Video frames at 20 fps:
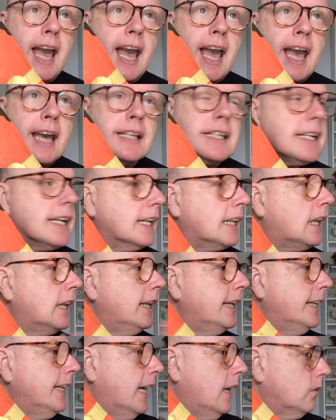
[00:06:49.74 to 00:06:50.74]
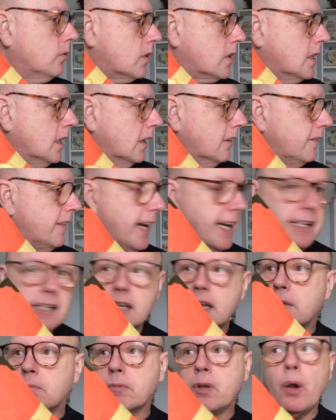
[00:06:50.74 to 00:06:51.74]
as I clean out stuff, as
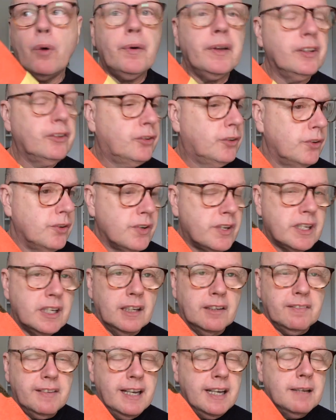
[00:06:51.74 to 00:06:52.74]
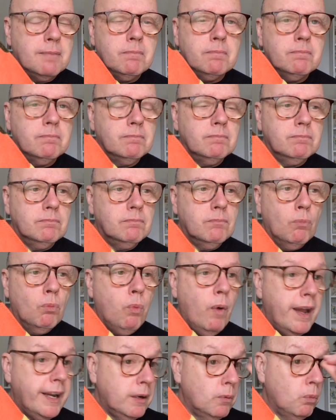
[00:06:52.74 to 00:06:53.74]
I'm going through stuff.
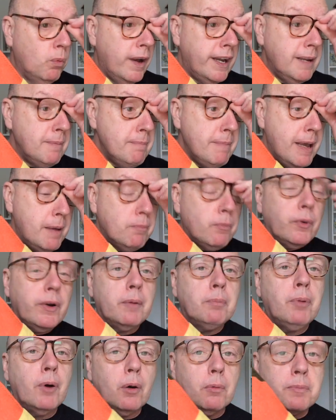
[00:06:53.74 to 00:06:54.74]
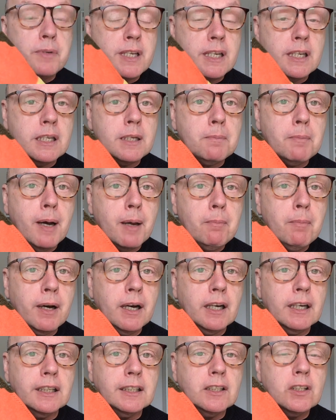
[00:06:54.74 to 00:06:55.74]
When a memory pops into my
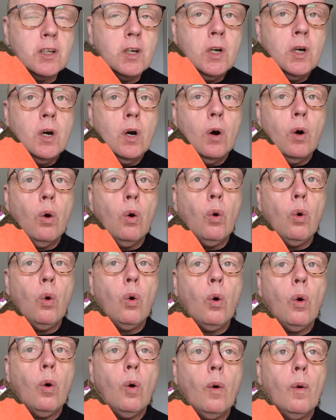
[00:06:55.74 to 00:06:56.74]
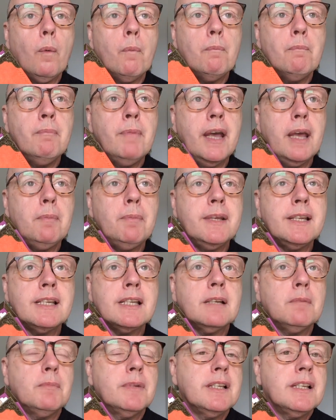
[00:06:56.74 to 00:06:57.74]
mind, or maybe
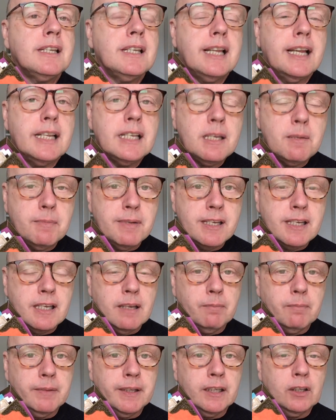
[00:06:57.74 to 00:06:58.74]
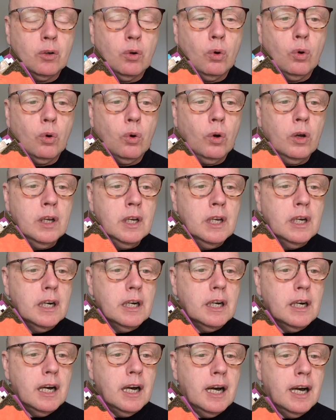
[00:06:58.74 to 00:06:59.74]
someone sends me something, or
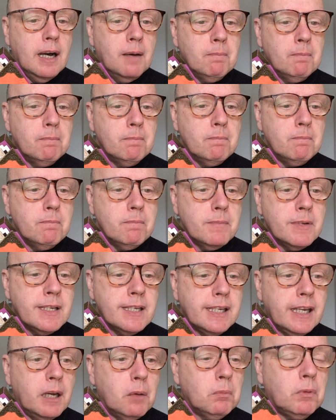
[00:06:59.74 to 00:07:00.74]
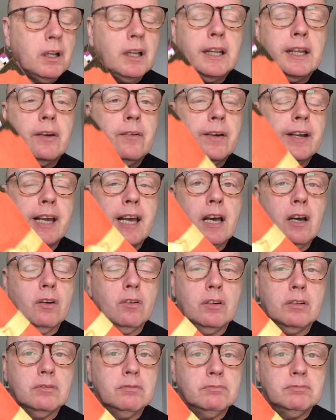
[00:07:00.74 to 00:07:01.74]
say I'm clearing out
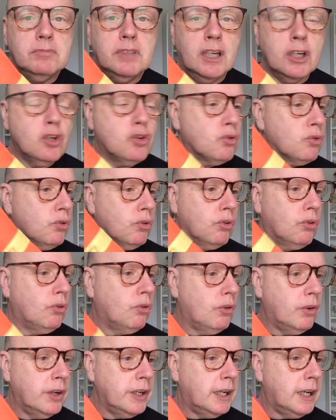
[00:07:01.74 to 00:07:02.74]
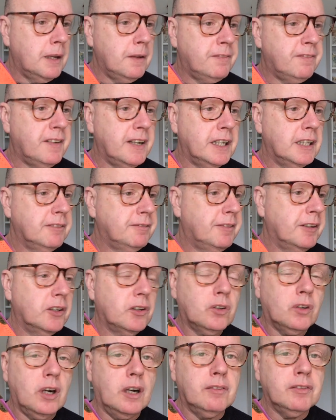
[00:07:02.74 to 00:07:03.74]
a drawer and I find a
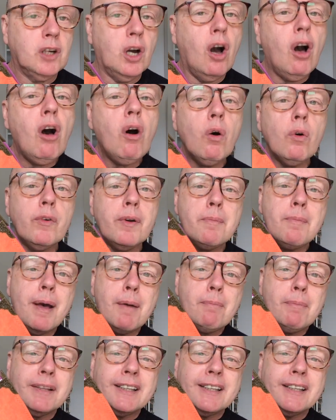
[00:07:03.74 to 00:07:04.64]
photograph and go, oh, remember